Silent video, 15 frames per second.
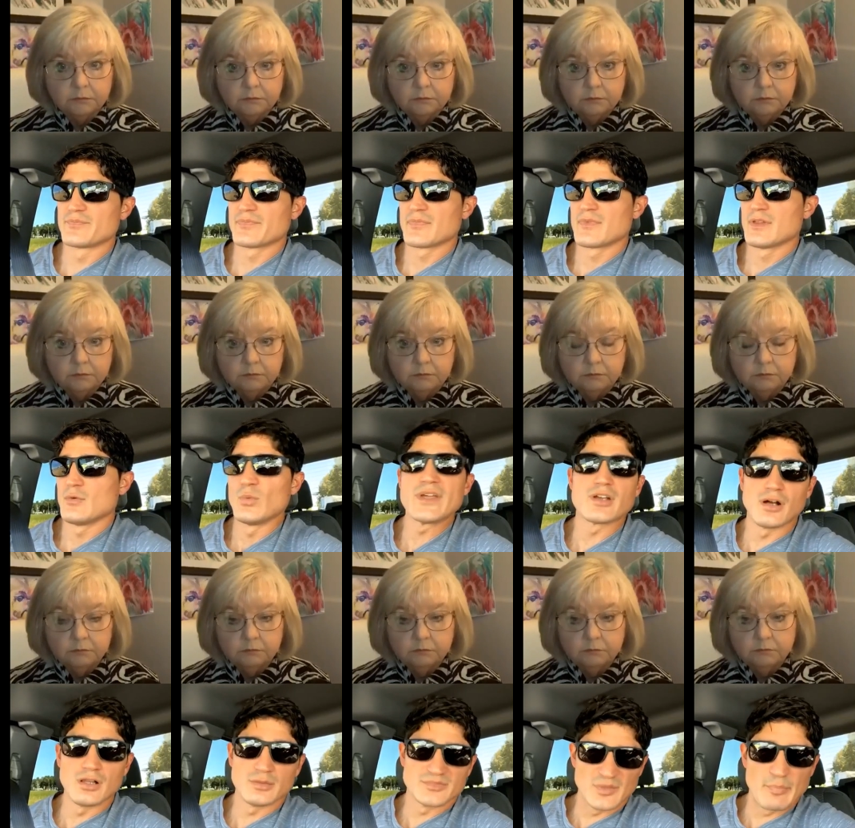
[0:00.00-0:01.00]
Speaker 1: we call them
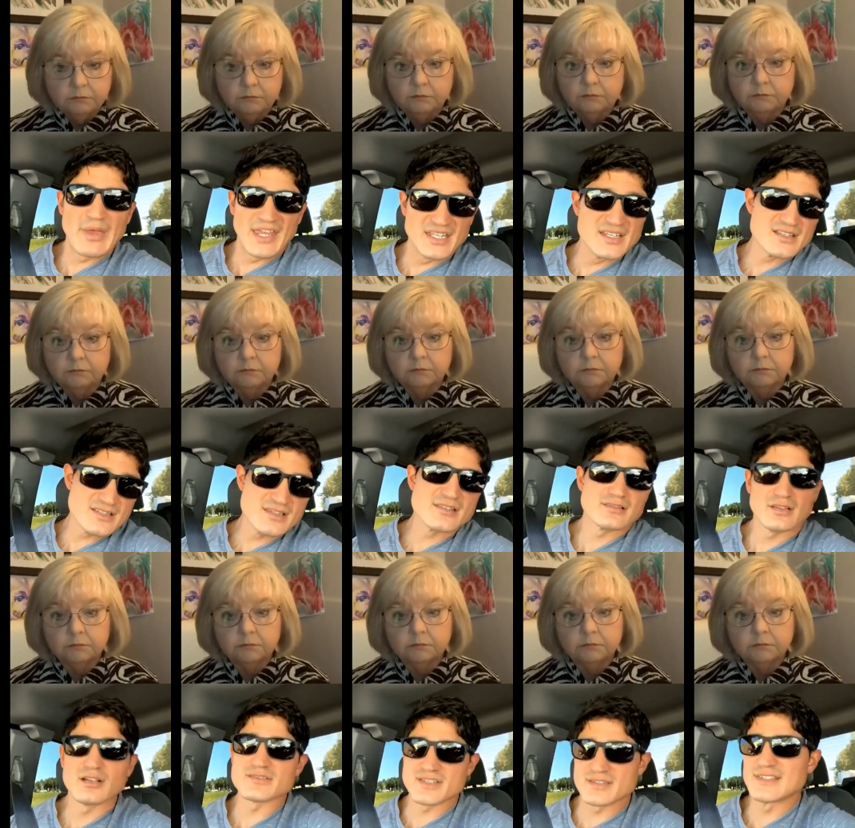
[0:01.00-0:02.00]
dependas. I'll just
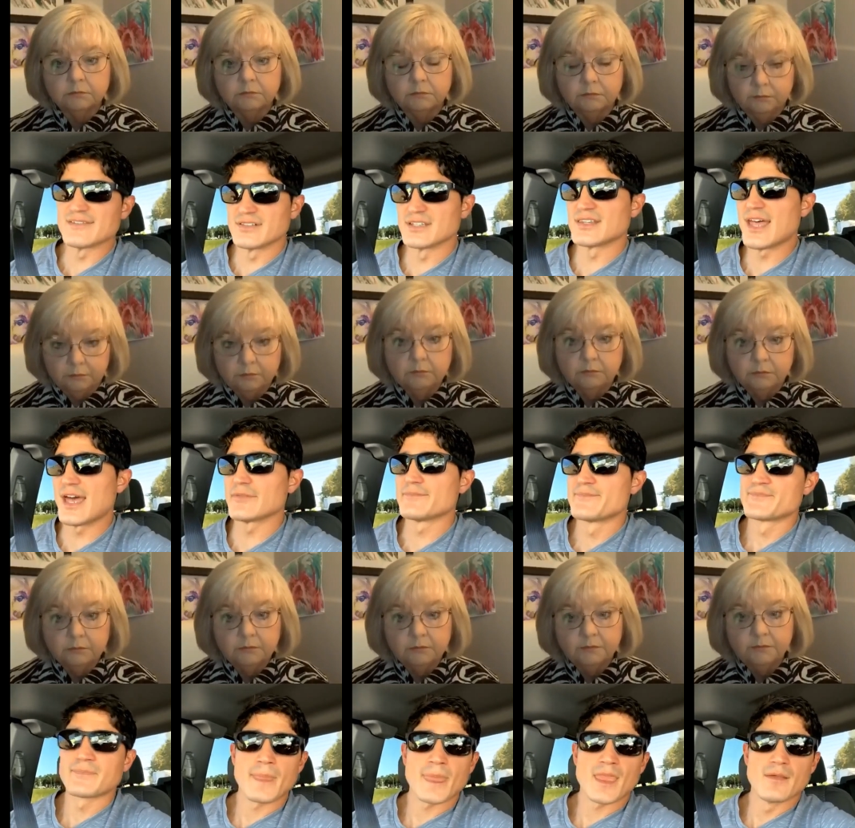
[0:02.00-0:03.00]
leave it at that.
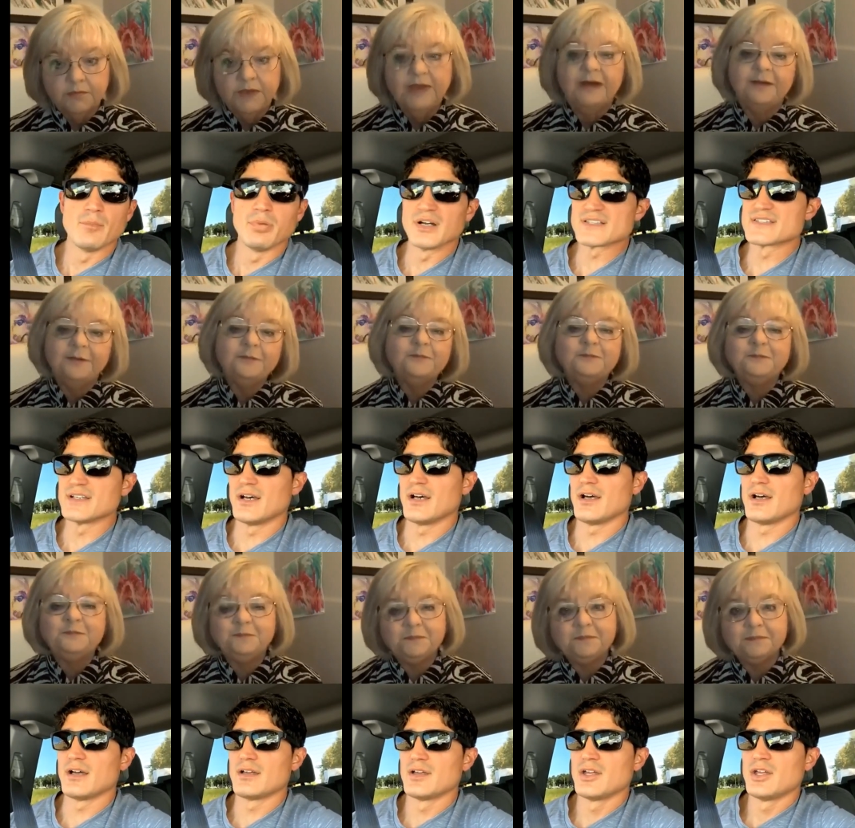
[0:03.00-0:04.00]
But uh,
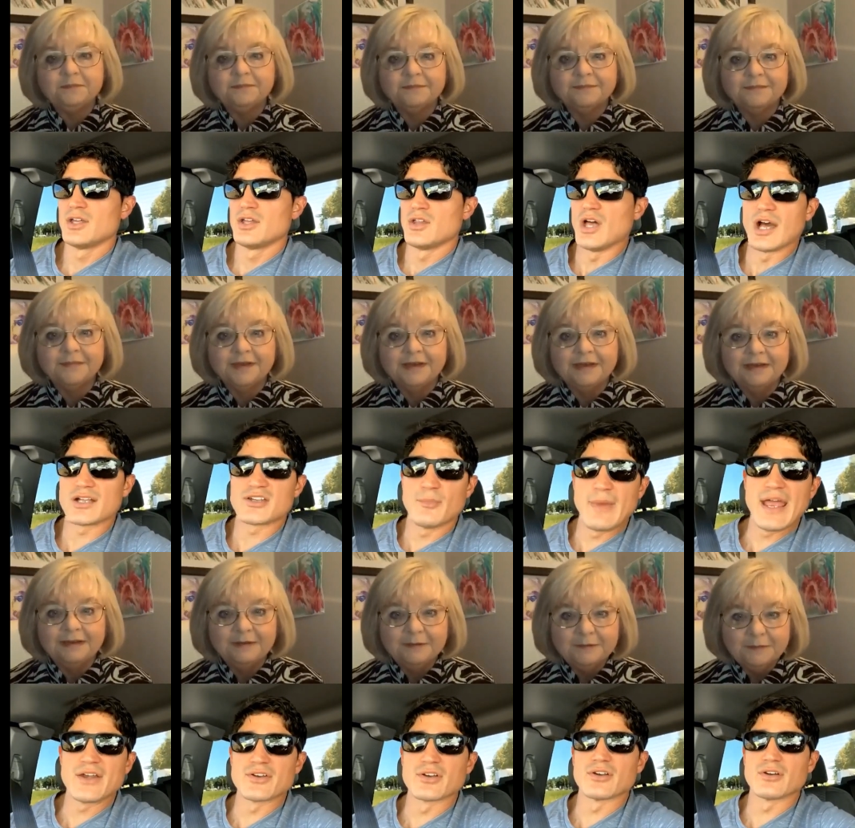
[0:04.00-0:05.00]
a
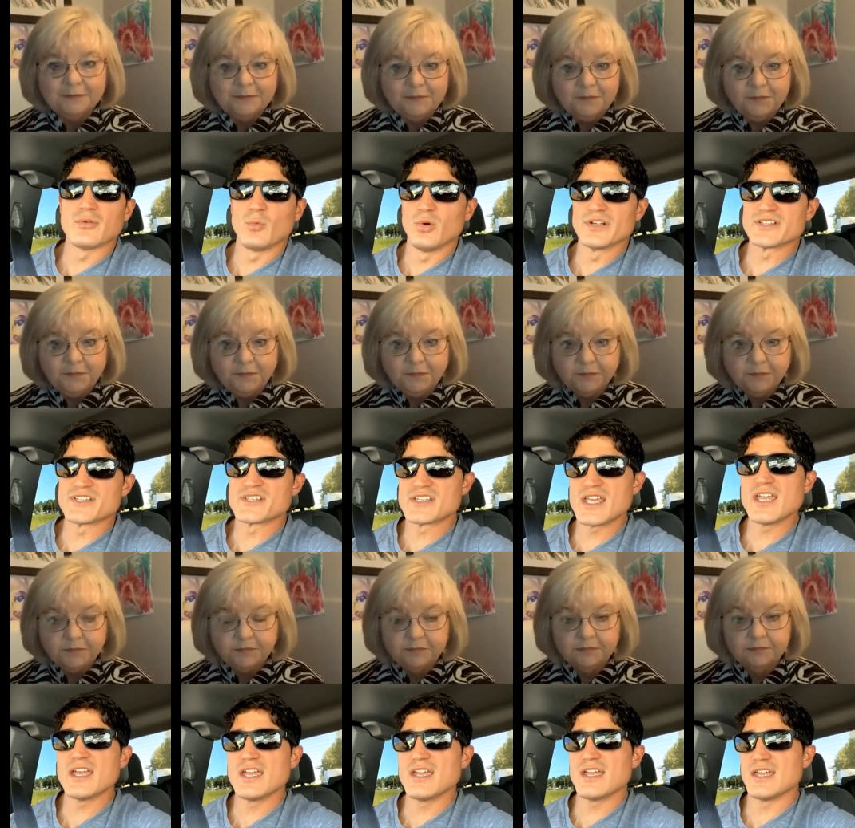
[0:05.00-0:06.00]
commander would
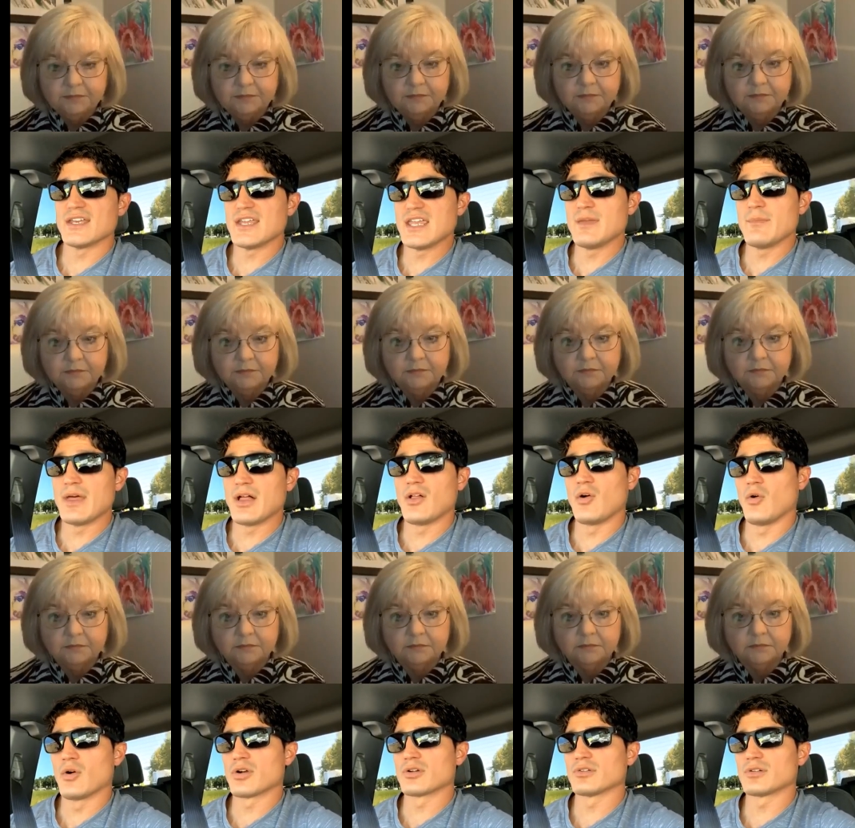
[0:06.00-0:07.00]
see an email
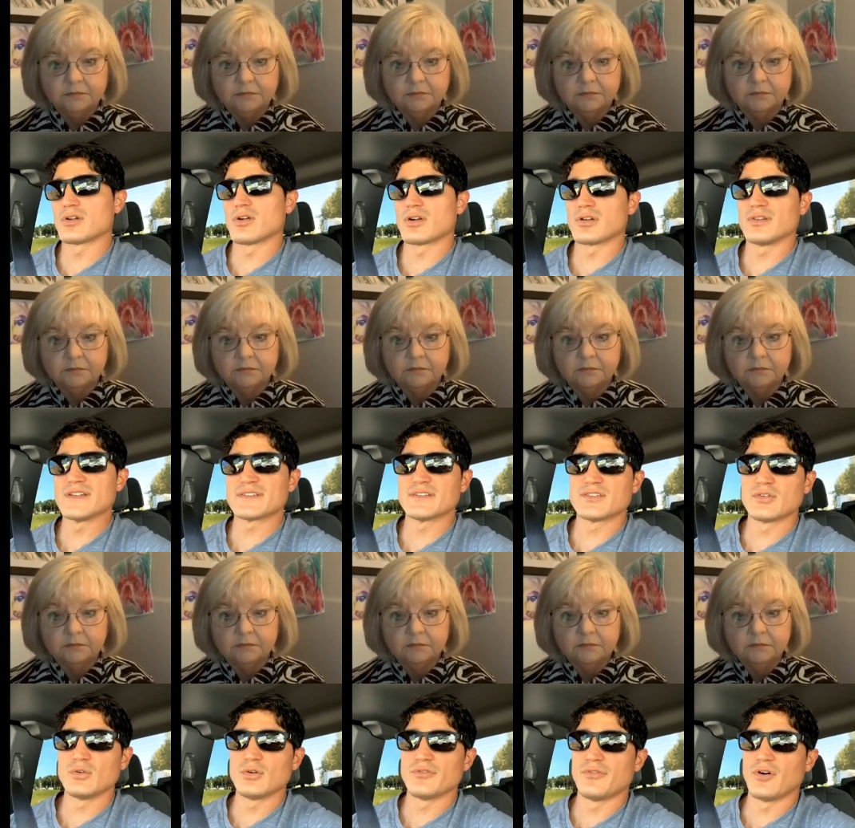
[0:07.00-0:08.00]
or or listen to a
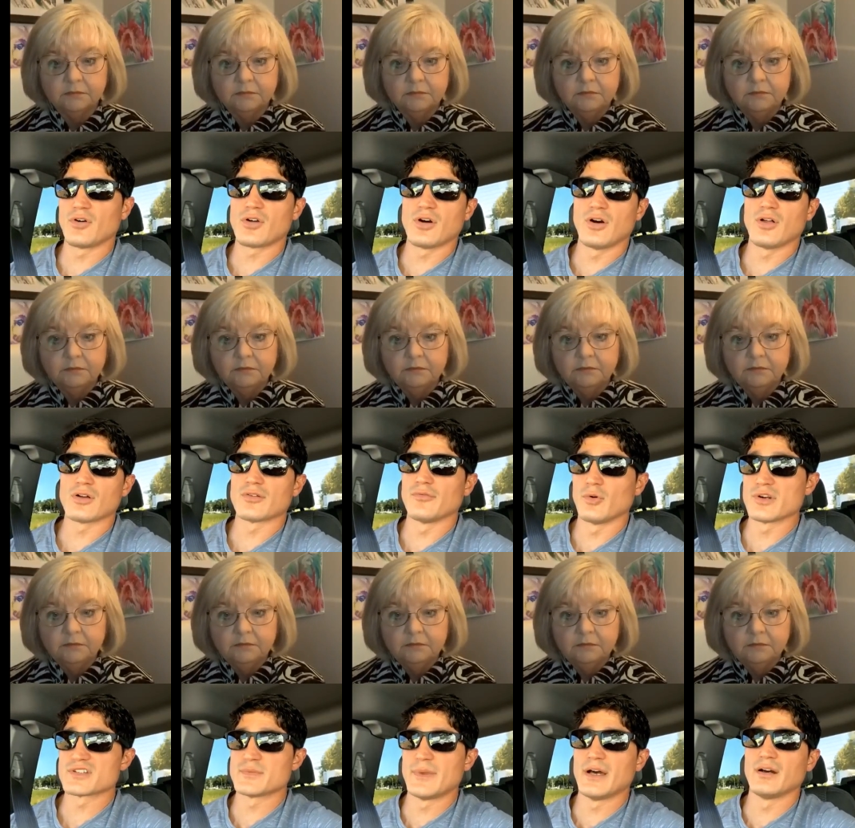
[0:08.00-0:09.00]
phone call or
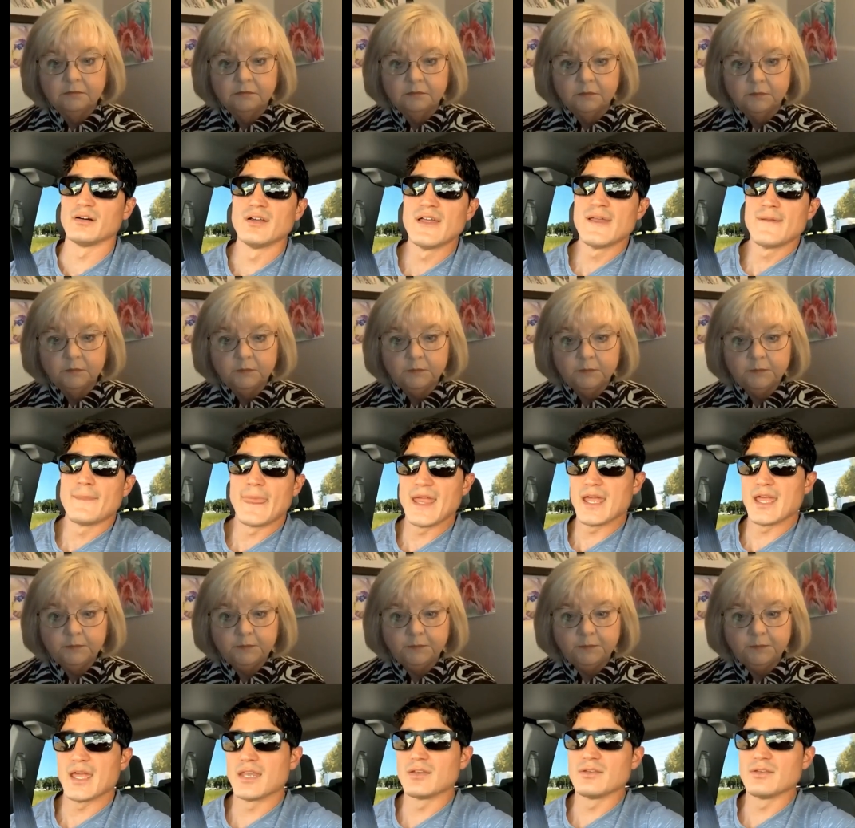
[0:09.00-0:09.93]
voicemail, and